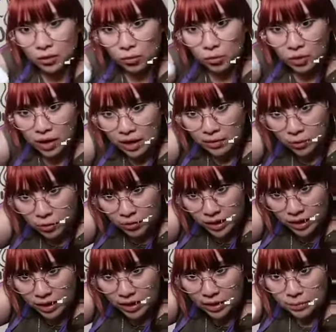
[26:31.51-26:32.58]
where I've
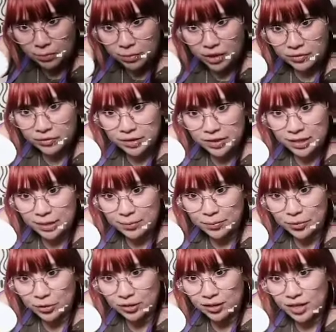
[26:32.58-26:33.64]
already previously
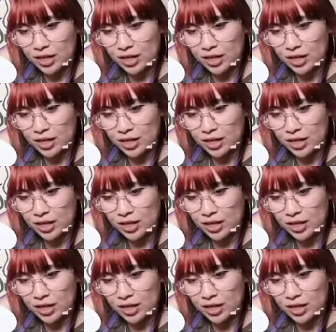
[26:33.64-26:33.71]
put the